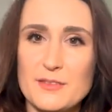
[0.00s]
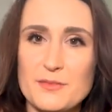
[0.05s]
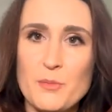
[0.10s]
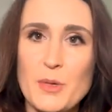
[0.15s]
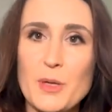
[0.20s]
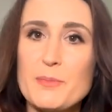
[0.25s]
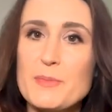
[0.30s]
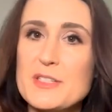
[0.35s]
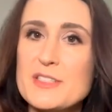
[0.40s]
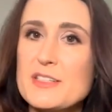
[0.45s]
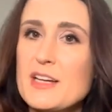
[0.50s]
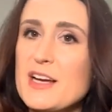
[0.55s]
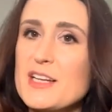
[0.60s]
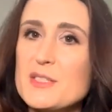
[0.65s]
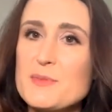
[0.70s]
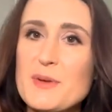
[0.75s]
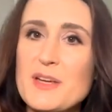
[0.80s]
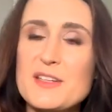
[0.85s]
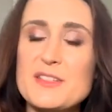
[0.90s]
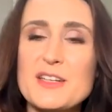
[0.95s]
But besides
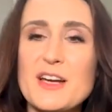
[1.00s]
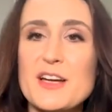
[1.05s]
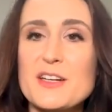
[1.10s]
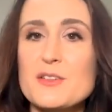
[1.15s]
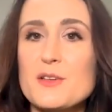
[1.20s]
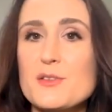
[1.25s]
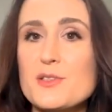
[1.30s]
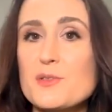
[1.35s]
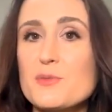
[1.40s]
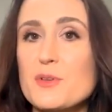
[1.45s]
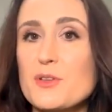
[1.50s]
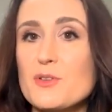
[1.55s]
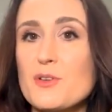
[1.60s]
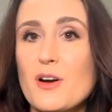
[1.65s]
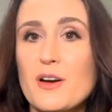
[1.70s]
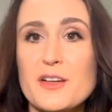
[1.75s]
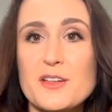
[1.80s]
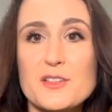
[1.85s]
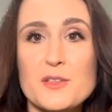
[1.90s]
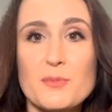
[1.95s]
being diagnosed with
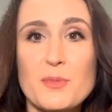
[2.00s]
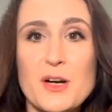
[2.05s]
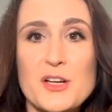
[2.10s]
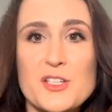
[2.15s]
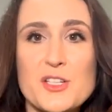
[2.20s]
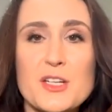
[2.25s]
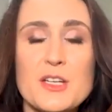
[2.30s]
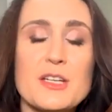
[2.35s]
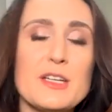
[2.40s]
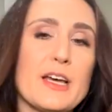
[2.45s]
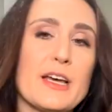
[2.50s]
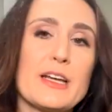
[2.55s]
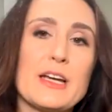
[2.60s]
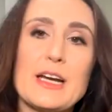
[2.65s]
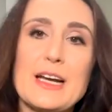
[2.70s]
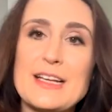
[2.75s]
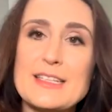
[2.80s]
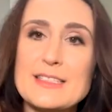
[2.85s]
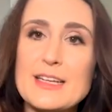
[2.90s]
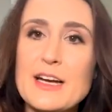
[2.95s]
chronic depression and an
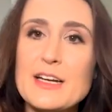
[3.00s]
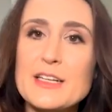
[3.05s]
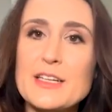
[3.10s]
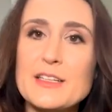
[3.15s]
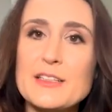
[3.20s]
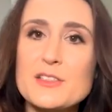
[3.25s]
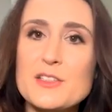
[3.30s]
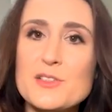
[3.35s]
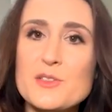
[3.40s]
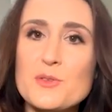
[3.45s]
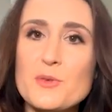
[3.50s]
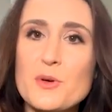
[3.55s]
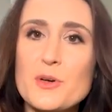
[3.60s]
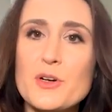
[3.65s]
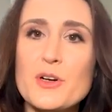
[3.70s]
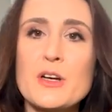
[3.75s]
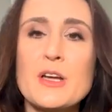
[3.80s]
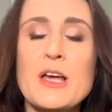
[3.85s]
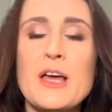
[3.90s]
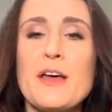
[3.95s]
anxiety
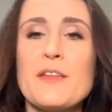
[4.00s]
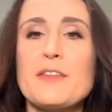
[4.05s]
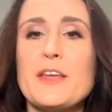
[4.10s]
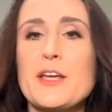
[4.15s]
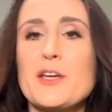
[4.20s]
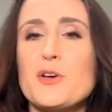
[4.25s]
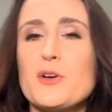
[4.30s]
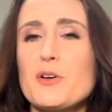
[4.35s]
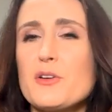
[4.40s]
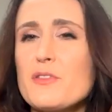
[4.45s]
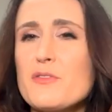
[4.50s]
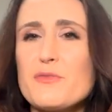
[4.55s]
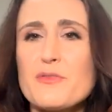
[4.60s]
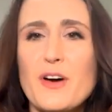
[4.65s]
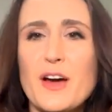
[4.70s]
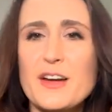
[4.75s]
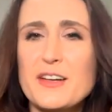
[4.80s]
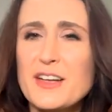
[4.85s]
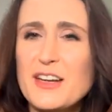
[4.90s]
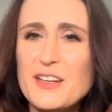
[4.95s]
disorder, they couldn't
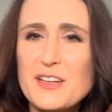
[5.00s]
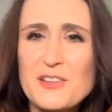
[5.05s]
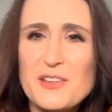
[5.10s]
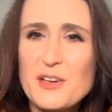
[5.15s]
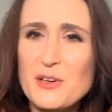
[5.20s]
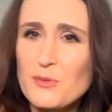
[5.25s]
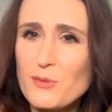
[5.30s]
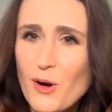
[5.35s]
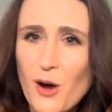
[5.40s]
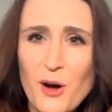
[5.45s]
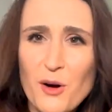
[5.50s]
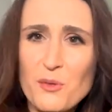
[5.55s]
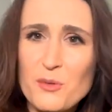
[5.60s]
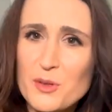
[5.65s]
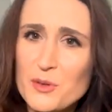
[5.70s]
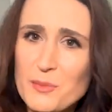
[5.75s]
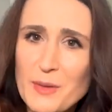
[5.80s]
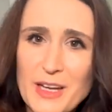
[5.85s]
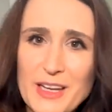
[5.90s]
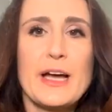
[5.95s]
find anything wrong
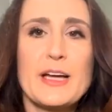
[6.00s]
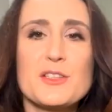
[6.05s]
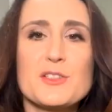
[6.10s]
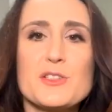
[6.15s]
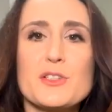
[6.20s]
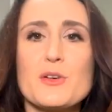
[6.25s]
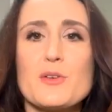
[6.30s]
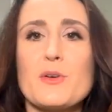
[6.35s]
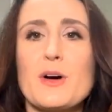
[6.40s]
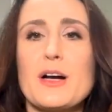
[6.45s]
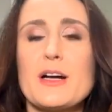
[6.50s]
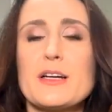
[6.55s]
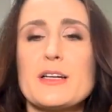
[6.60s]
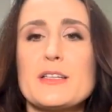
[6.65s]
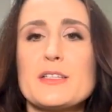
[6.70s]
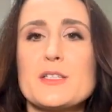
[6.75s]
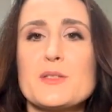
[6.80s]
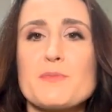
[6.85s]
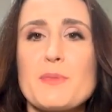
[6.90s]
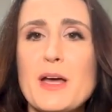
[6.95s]
with me. And so I
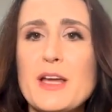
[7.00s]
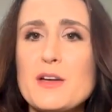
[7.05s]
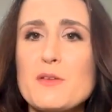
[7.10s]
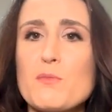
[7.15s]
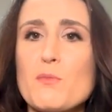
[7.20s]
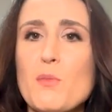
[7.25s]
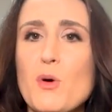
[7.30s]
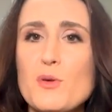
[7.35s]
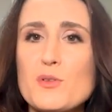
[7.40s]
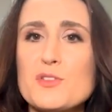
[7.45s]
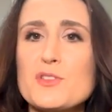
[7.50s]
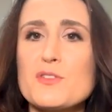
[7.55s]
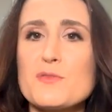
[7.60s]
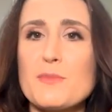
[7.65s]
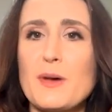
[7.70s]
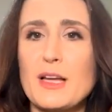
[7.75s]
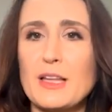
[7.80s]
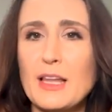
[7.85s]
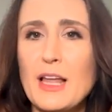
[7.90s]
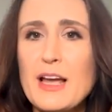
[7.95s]
spent most of
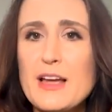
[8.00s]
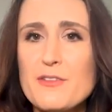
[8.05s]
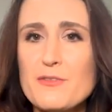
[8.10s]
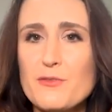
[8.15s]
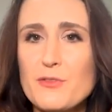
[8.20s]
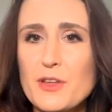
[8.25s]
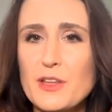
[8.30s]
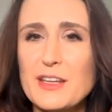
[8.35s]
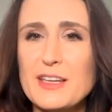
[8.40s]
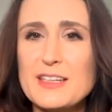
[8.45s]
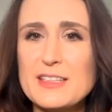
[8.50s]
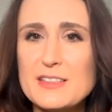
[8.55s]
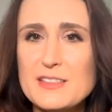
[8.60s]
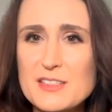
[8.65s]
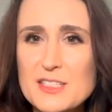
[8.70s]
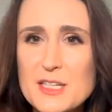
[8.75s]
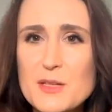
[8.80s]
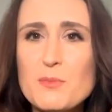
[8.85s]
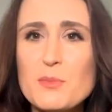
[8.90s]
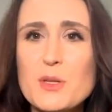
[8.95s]
my life feeling
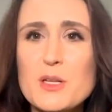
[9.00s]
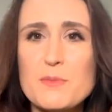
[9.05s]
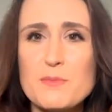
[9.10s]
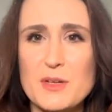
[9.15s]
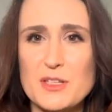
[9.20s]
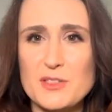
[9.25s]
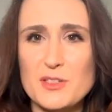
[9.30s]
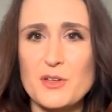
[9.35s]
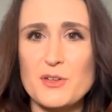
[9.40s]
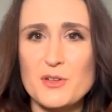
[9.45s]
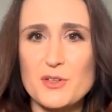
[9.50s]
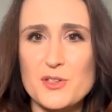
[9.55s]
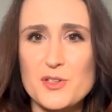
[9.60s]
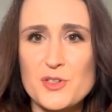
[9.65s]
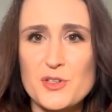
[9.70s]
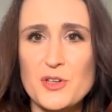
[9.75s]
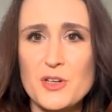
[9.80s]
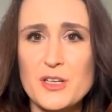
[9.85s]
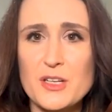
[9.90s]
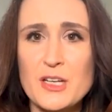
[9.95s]
deeply
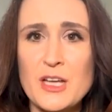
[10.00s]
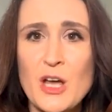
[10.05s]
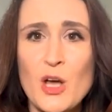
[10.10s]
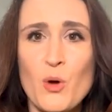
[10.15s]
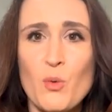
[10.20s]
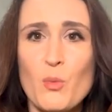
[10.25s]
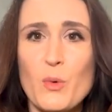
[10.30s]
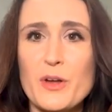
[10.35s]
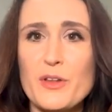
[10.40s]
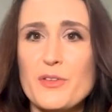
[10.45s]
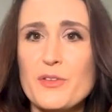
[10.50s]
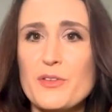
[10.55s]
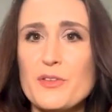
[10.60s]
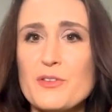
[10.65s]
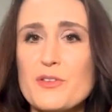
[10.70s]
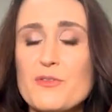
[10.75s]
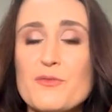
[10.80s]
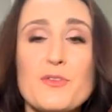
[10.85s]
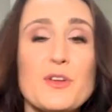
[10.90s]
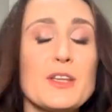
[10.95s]
misunderstood with
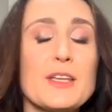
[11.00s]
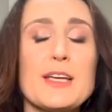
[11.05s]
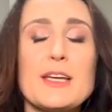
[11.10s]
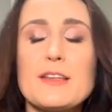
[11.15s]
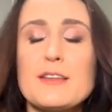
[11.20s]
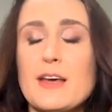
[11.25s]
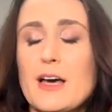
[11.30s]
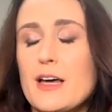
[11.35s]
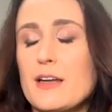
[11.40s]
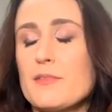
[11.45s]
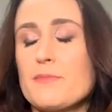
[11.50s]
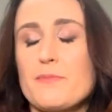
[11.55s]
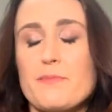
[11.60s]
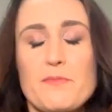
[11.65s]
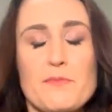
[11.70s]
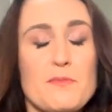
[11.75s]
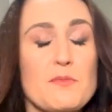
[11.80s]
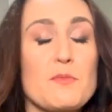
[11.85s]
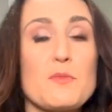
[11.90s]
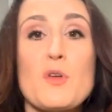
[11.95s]
the feeling that
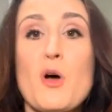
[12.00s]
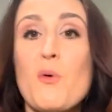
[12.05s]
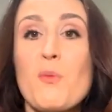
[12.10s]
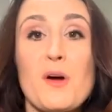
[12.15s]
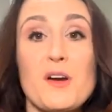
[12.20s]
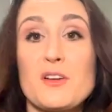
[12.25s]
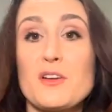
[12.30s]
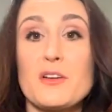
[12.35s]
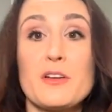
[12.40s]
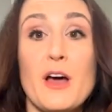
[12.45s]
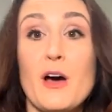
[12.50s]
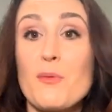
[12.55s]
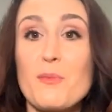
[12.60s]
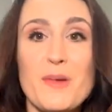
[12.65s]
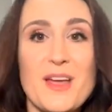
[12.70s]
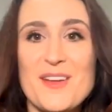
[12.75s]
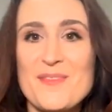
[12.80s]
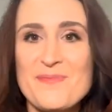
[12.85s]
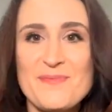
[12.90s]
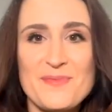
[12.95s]
no one could help
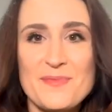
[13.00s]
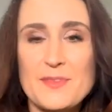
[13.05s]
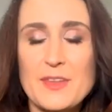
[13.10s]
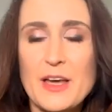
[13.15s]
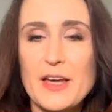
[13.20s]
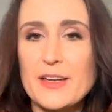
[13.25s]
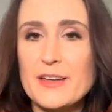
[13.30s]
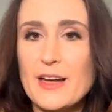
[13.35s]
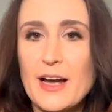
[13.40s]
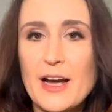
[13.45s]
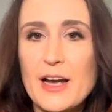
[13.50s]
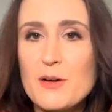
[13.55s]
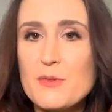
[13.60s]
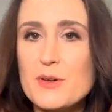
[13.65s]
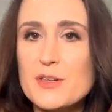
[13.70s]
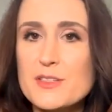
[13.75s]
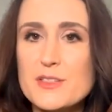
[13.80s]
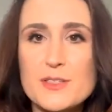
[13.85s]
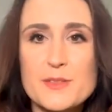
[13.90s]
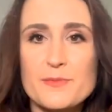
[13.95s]
me, that I
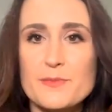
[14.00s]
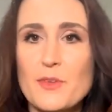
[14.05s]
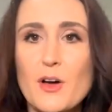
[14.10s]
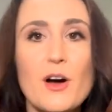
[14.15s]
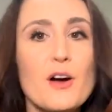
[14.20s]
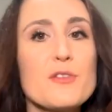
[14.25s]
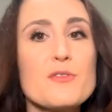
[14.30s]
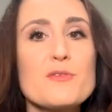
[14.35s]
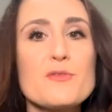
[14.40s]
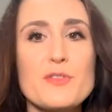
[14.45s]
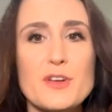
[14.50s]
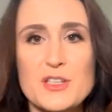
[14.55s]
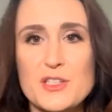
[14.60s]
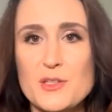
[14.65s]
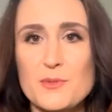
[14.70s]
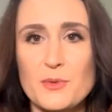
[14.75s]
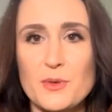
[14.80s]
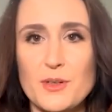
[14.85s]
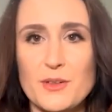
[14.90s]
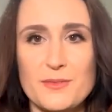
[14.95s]
was
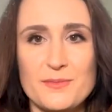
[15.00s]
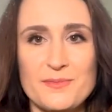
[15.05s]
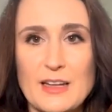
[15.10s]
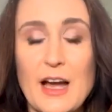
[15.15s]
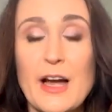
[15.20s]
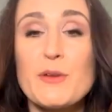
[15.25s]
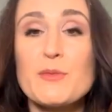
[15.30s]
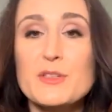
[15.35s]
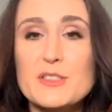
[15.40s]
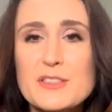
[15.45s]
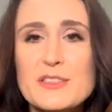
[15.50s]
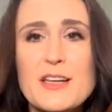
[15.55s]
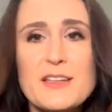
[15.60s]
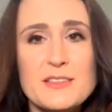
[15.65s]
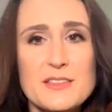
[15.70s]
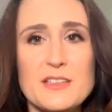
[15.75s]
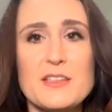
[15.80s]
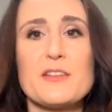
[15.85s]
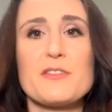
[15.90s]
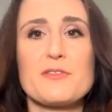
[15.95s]
unfixable, I was
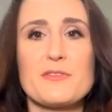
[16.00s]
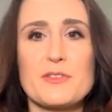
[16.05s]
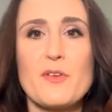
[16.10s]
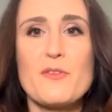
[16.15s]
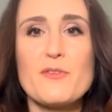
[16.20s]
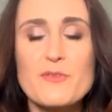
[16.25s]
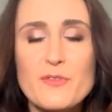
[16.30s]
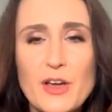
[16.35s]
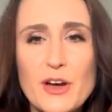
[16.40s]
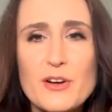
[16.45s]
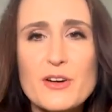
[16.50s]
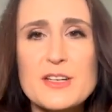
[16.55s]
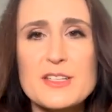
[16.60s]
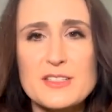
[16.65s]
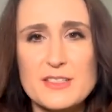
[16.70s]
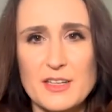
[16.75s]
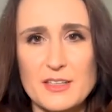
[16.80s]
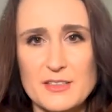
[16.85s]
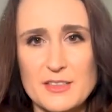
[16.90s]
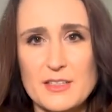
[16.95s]
sensitive, very
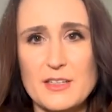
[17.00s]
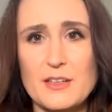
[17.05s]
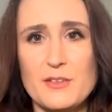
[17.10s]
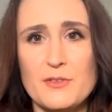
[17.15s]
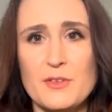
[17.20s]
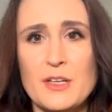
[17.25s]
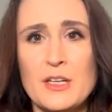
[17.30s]
sensitive.